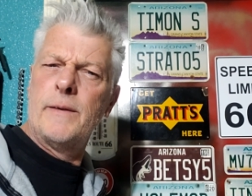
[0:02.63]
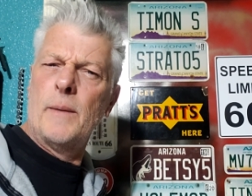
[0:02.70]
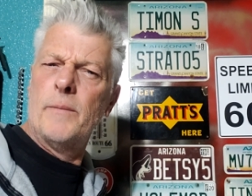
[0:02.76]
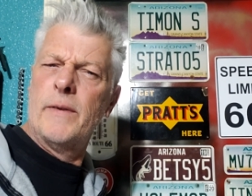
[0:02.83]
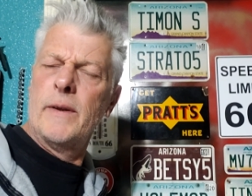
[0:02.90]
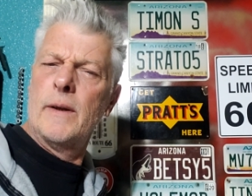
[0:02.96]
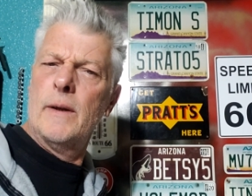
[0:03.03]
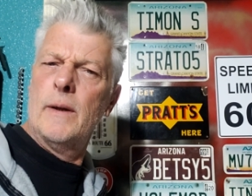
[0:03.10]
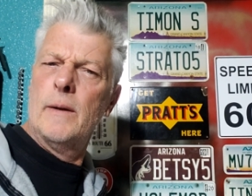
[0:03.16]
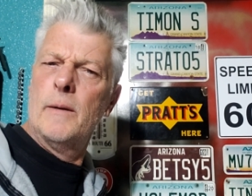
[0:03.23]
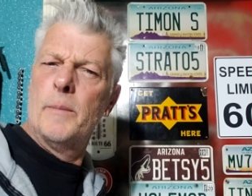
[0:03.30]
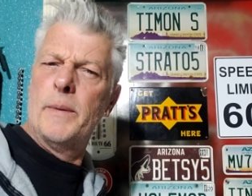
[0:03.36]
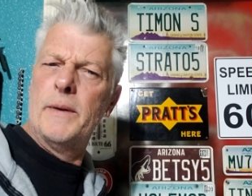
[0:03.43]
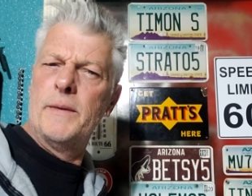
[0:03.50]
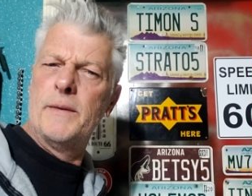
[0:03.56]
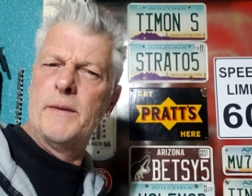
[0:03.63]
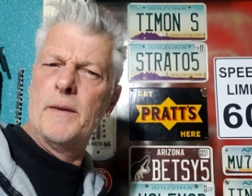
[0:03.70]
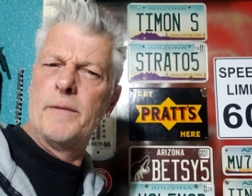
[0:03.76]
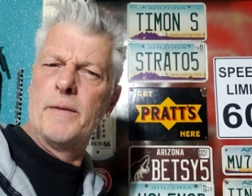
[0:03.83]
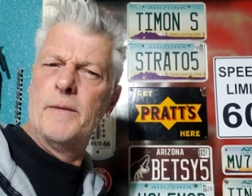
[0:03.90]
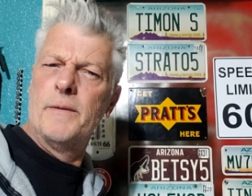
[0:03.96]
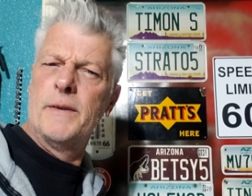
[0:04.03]
something a little bit
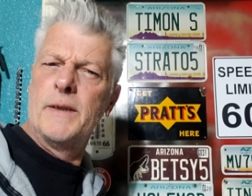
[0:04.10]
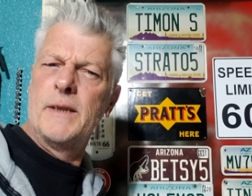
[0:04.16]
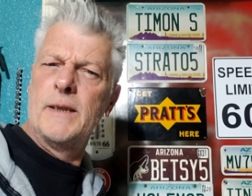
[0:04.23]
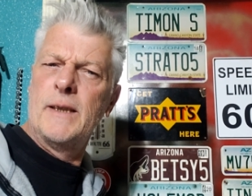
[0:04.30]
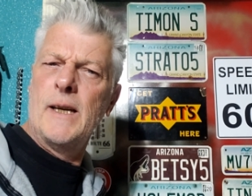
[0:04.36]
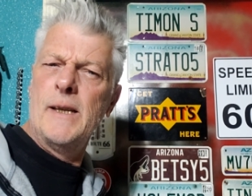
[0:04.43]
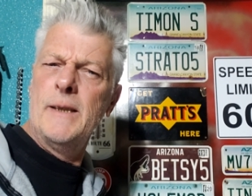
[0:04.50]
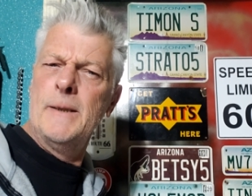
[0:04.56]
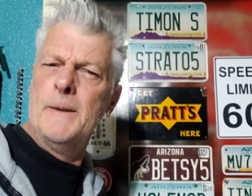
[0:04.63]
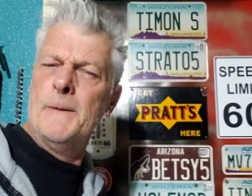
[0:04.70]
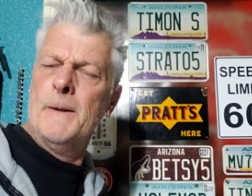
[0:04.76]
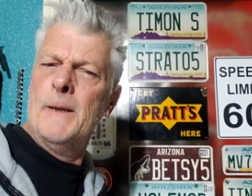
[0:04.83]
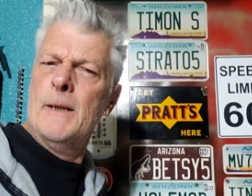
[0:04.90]
different for today,